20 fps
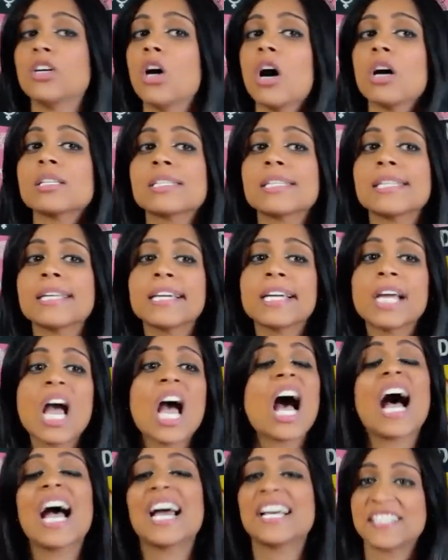Gosling,
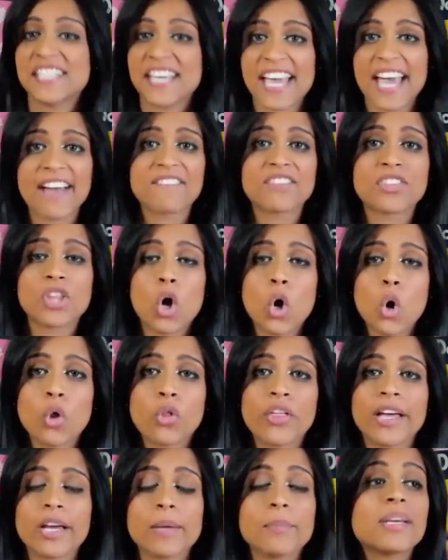I say F the whole
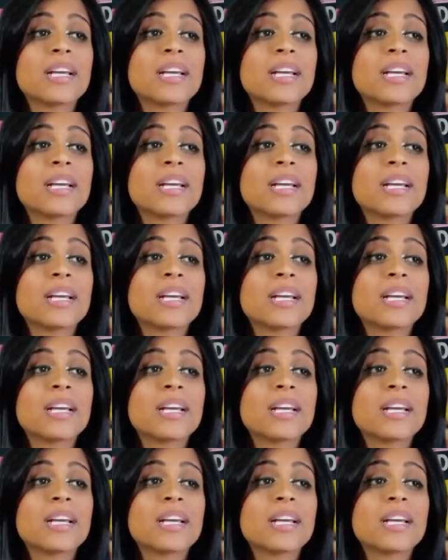thing.